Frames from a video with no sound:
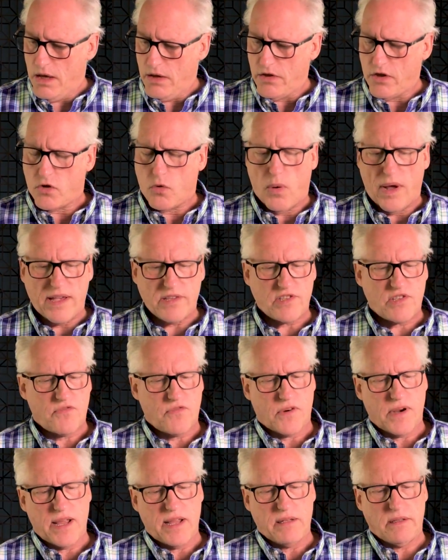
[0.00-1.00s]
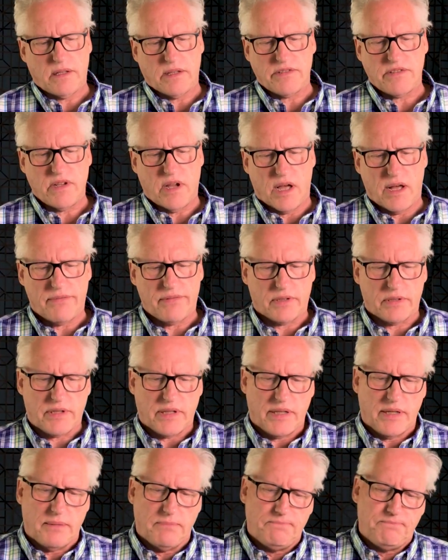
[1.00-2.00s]
The quest for endless
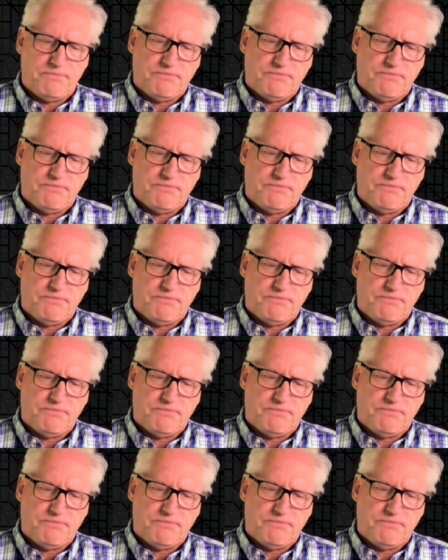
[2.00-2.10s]
novelty